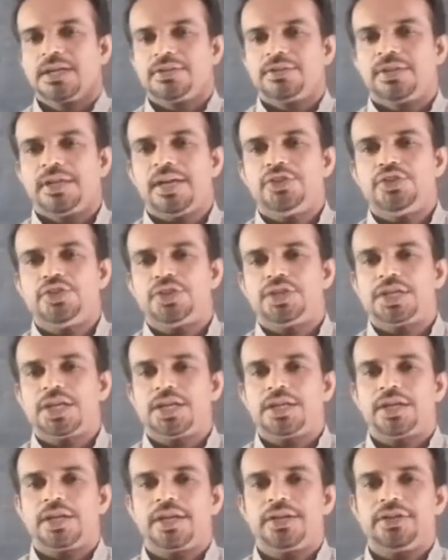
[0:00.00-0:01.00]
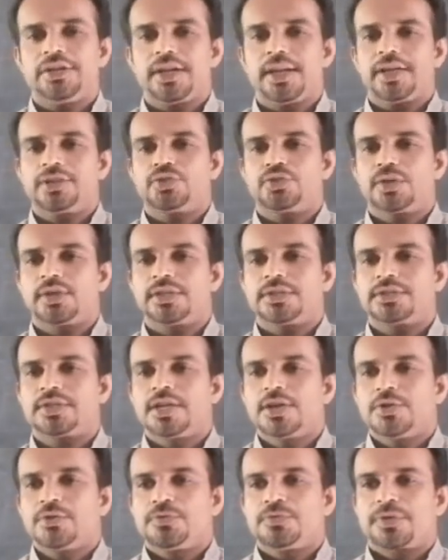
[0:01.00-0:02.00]
The educated intellectuals
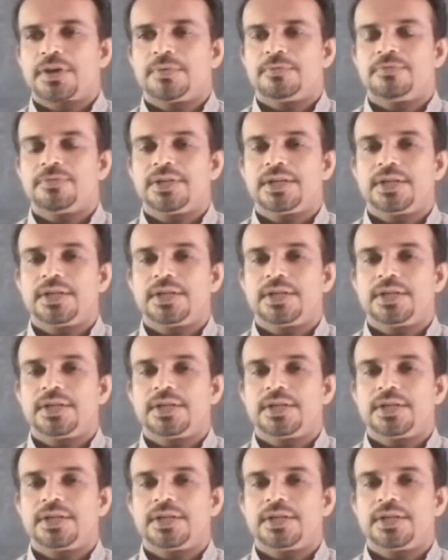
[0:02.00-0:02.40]
from